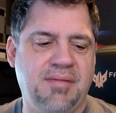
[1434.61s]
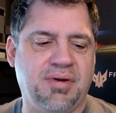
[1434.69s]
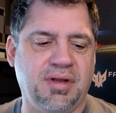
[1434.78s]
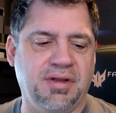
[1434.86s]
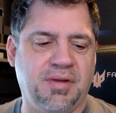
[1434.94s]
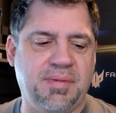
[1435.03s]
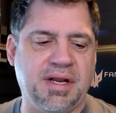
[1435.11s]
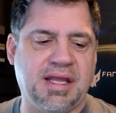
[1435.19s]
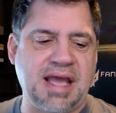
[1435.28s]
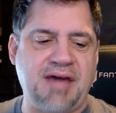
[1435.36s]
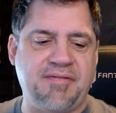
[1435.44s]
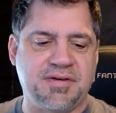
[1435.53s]
Put a little bit of
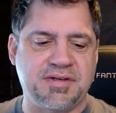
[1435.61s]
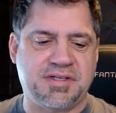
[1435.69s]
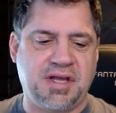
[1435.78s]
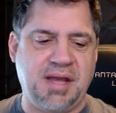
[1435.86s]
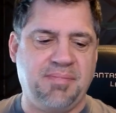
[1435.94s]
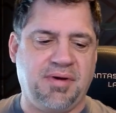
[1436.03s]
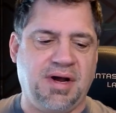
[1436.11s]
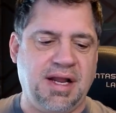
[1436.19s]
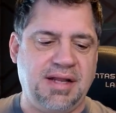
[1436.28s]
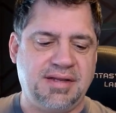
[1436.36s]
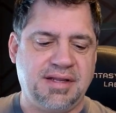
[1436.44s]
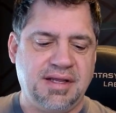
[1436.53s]
gaffer's tape on it